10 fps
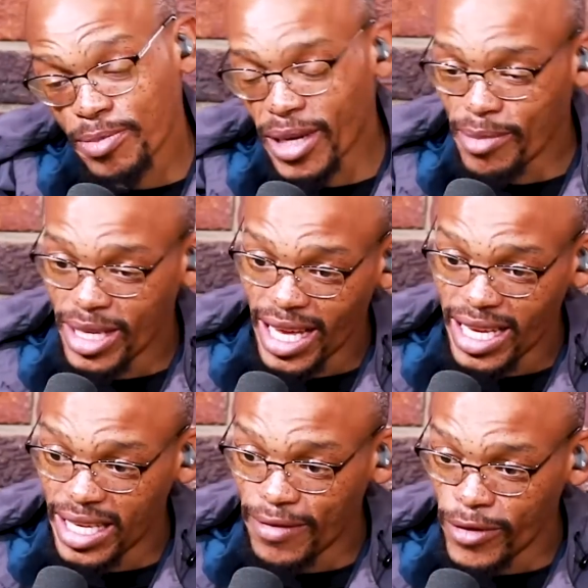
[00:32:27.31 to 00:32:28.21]
But I mean,
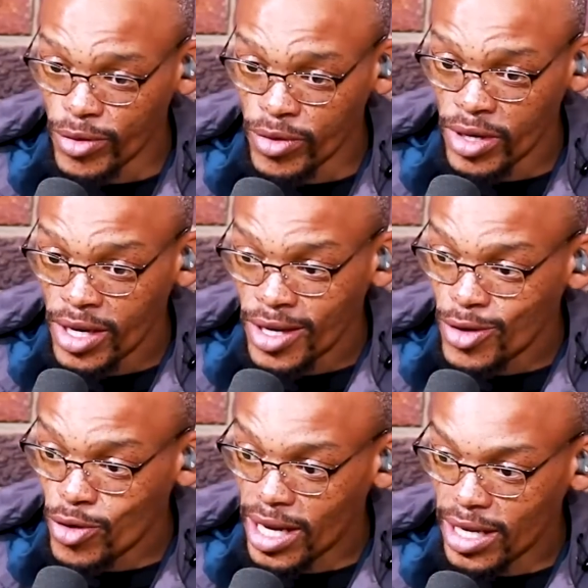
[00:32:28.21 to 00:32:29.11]
like, if you
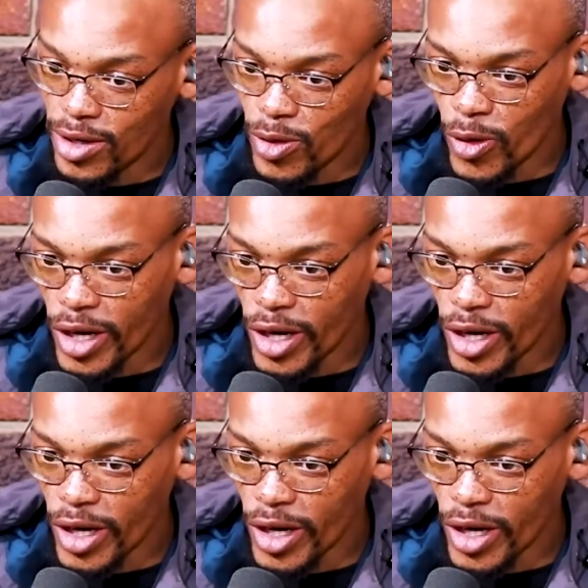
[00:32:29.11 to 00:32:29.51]
look at